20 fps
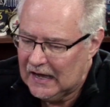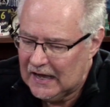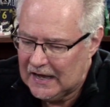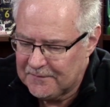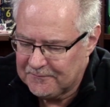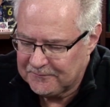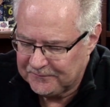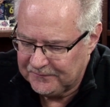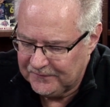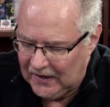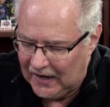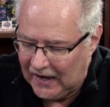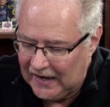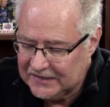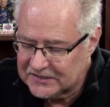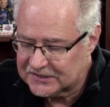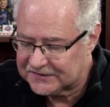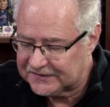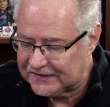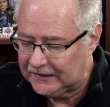
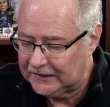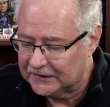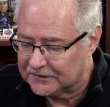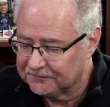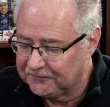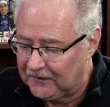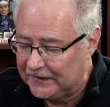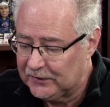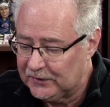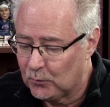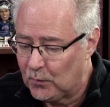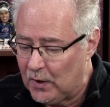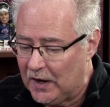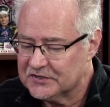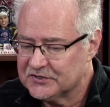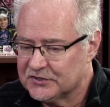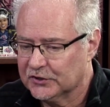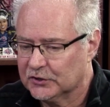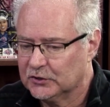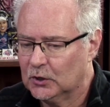I just think it's fun to
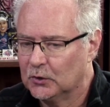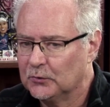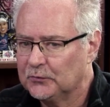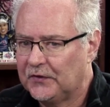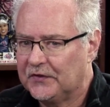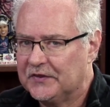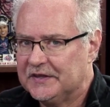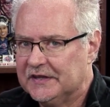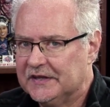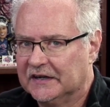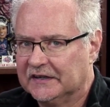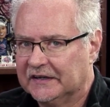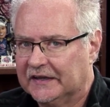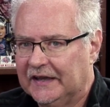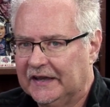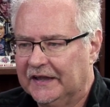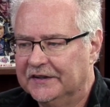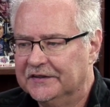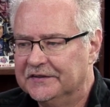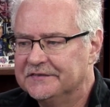watch the growth of the young
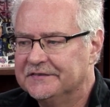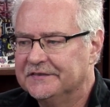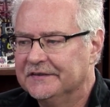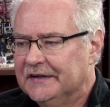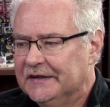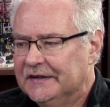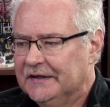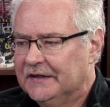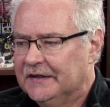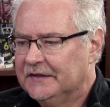kids.